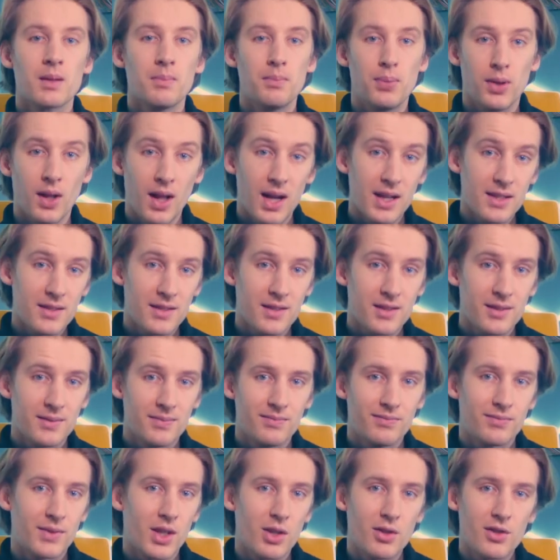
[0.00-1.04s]
Plus,
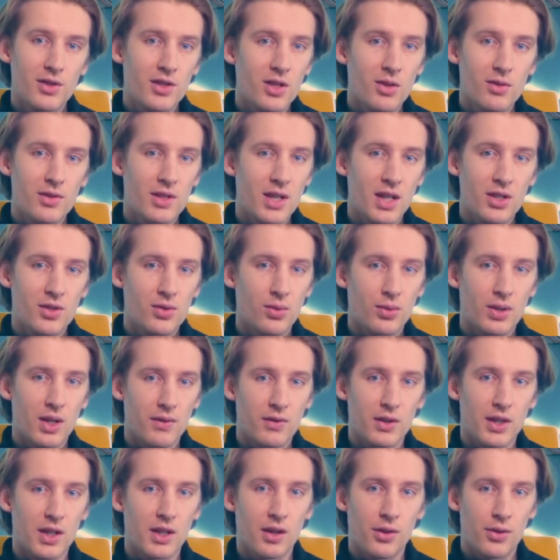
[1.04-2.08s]
there is no central
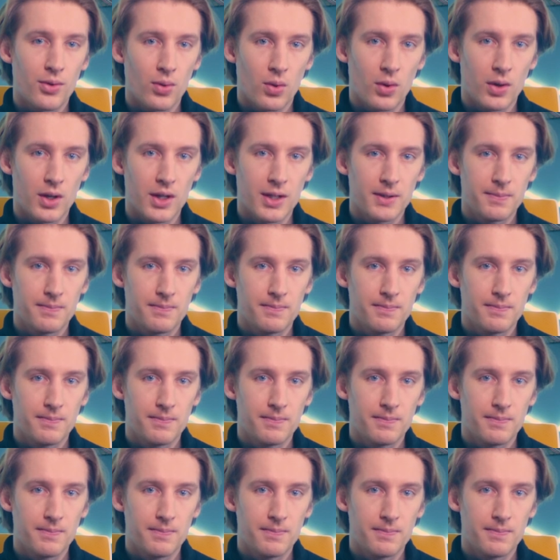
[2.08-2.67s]
governing authority.